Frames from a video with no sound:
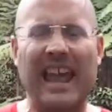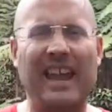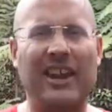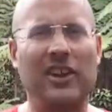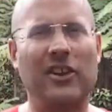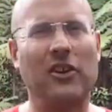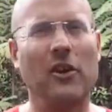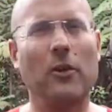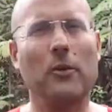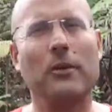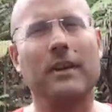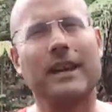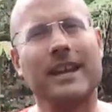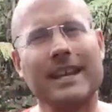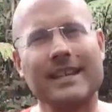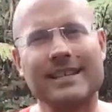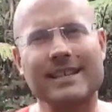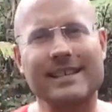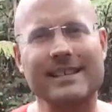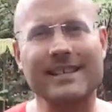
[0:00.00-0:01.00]
and you don't
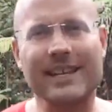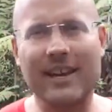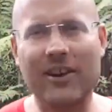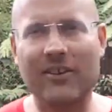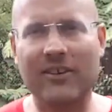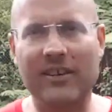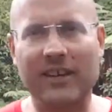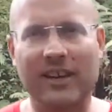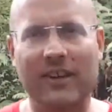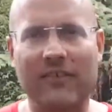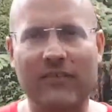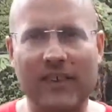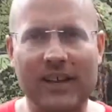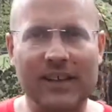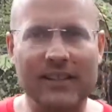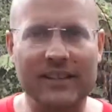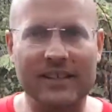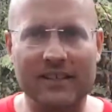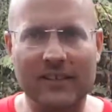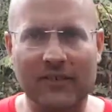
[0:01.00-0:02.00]
necessarily
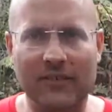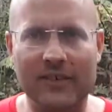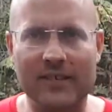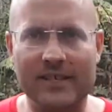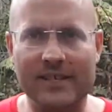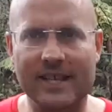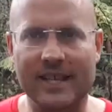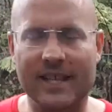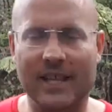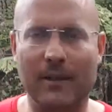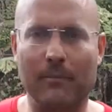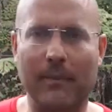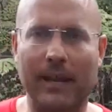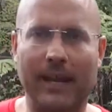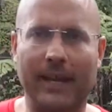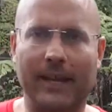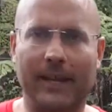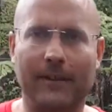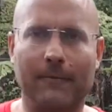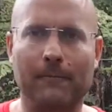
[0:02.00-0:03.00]
feel the difference that they're
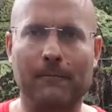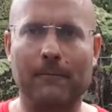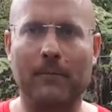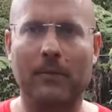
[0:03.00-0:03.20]
making.